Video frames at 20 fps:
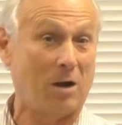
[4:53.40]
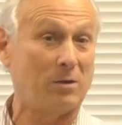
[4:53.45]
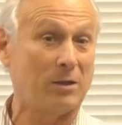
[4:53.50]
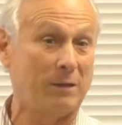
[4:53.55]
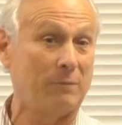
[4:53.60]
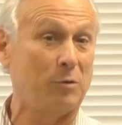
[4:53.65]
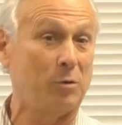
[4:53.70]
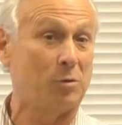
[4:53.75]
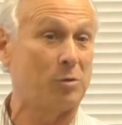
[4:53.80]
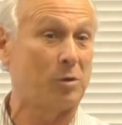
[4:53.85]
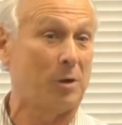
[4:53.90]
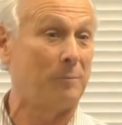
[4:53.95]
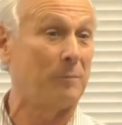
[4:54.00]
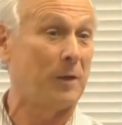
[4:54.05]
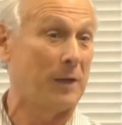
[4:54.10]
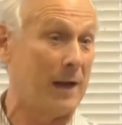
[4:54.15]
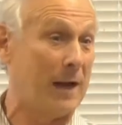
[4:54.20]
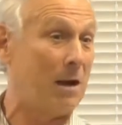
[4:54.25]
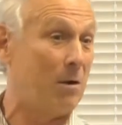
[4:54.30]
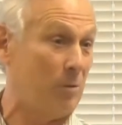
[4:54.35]
I'll give you
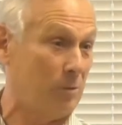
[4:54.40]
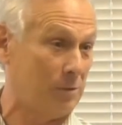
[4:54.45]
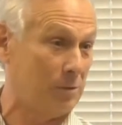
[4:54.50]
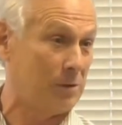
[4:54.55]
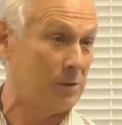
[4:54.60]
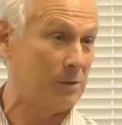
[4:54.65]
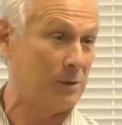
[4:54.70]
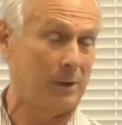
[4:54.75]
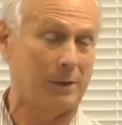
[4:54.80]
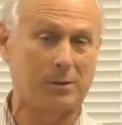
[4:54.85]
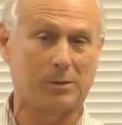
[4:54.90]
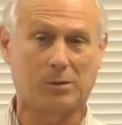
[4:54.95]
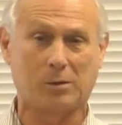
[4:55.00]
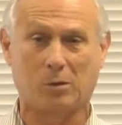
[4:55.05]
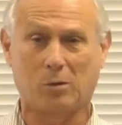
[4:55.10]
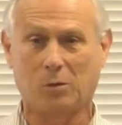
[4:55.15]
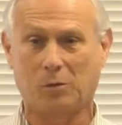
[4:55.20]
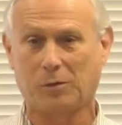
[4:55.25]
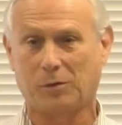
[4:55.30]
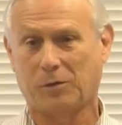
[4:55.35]
something else. And
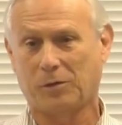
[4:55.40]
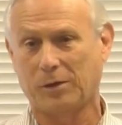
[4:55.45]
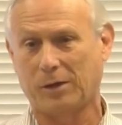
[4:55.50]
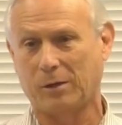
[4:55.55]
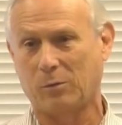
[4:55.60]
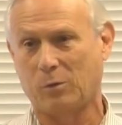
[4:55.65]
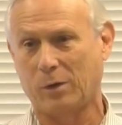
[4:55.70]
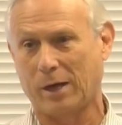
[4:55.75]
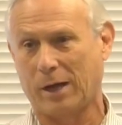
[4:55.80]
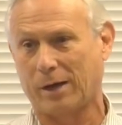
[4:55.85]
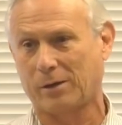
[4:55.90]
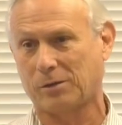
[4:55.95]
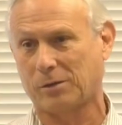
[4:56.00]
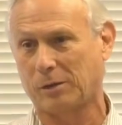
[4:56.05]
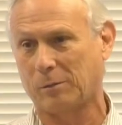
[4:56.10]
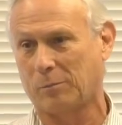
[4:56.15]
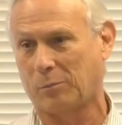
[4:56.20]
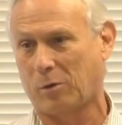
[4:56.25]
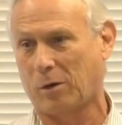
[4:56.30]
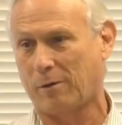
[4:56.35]
so the thing we
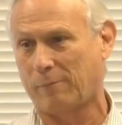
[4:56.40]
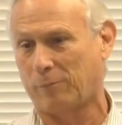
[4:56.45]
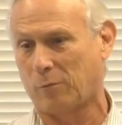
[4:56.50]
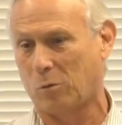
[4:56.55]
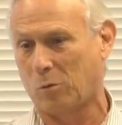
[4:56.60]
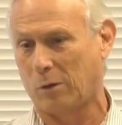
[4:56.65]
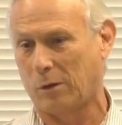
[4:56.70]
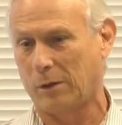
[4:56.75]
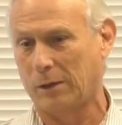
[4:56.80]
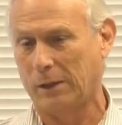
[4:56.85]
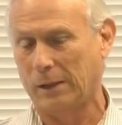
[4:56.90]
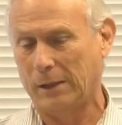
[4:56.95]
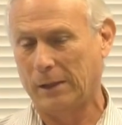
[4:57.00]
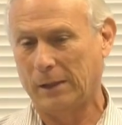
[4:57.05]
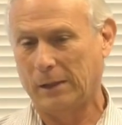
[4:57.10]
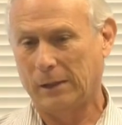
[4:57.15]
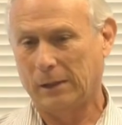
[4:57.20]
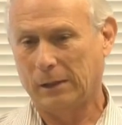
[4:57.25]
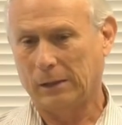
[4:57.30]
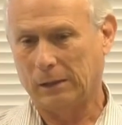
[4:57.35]
actually pray for,
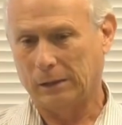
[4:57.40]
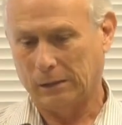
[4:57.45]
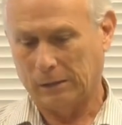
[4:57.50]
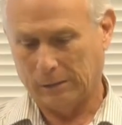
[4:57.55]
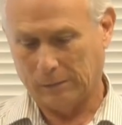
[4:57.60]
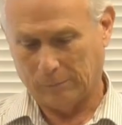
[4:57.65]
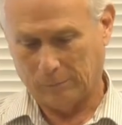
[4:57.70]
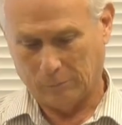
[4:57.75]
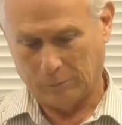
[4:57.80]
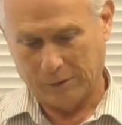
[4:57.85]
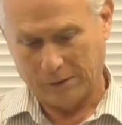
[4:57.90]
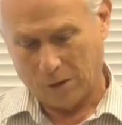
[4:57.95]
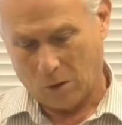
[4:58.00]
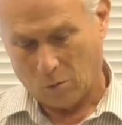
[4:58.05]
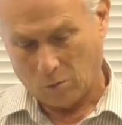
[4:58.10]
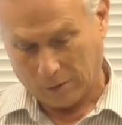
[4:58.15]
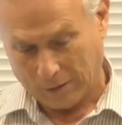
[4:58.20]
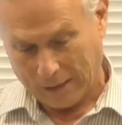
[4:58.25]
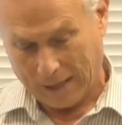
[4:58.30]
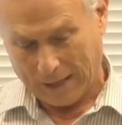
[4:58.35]
uh, we
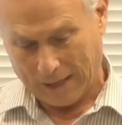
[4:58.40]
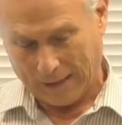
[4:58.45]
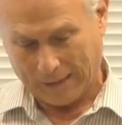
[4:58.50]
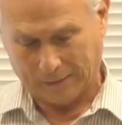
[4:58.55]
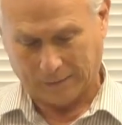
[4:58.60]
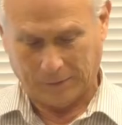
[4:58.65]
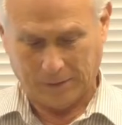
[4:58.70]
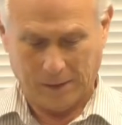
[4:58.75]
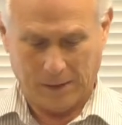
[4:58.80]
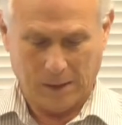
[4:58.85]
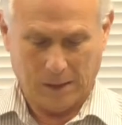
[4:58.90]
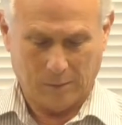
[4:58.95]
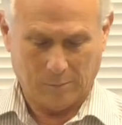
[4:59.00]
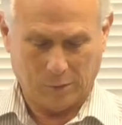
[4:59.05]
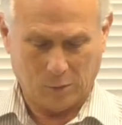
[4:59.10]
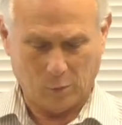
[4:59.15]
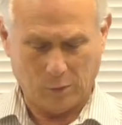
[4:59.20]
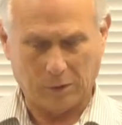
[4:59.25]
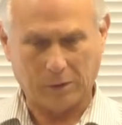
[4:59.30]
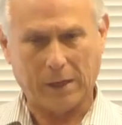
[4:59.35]
don't get,
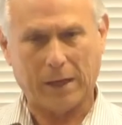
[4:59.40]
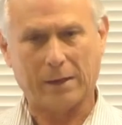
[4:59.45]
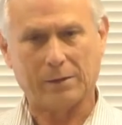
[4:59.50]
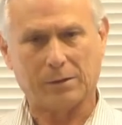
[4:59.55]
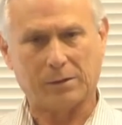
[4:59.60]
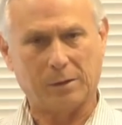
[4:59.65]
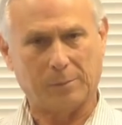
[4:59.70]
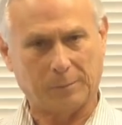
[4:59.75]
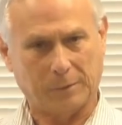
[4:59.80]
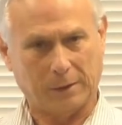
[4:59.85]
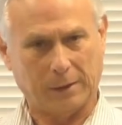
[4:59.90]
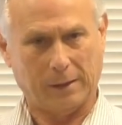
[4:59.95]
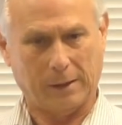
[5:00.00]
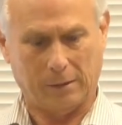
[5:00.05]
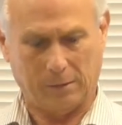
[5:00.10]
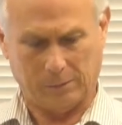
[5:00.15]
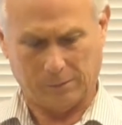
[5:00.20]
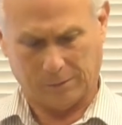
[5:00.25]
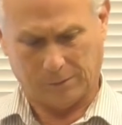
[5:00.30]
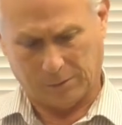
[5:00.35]
but we'll get something
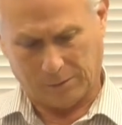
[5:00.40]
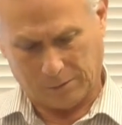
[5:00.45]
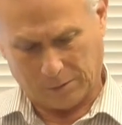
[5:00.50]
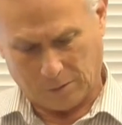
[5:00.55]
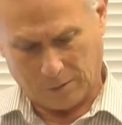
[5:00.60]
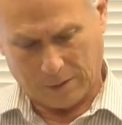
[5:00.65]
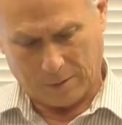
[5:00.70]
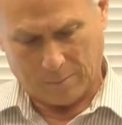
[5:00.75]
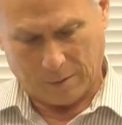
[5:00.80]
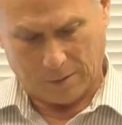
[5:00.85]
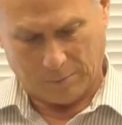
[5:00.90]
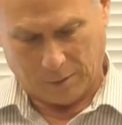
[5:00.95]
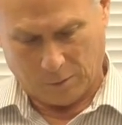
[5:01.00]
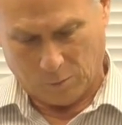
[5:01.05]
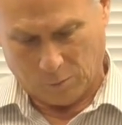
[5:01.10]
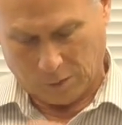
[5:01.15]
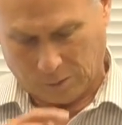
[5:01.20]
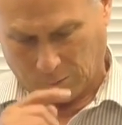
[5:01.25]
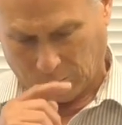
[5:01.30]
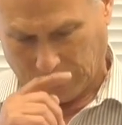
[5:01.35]
else. And so that may be
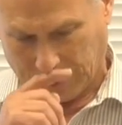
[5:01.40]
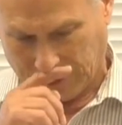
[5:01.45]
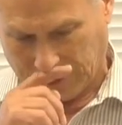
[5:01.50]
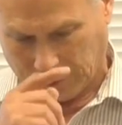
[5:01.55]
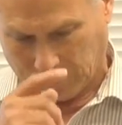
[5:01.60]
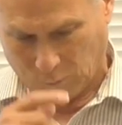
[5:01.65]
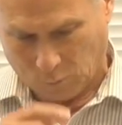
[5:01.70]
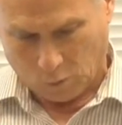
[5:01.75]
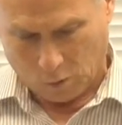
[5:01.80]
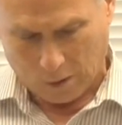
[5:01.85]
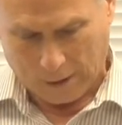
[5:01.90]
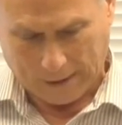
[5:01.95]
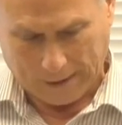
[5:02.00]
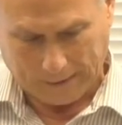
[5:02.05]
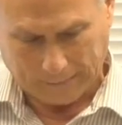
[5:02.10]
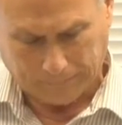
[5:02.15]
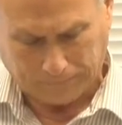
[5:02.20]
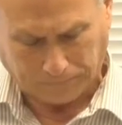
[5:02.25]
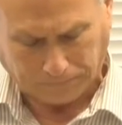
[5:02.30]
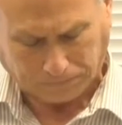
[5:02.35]
one reason
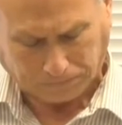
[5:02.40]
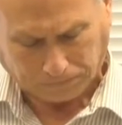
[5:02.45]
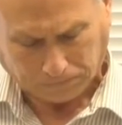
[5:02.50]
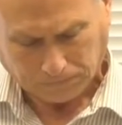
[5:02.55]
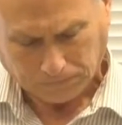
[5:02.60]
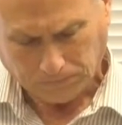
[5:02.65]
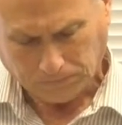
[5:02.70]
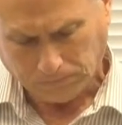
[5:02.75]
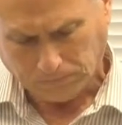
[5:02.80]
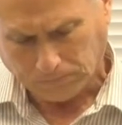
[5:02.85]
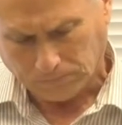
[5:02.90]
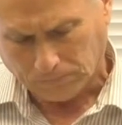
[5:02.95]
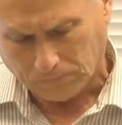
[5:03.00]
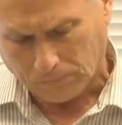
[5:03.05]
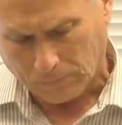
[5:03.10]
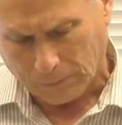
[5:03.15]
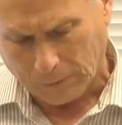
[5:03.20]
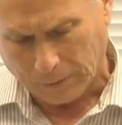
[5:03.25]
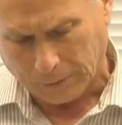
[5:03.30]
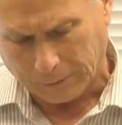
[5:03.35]
why.
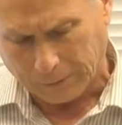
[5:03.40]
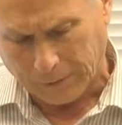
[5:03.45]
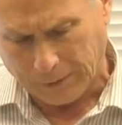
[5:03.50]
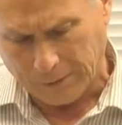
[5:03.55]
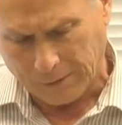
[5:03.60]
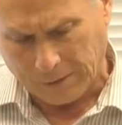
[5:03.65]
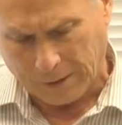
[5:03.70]
Uh, King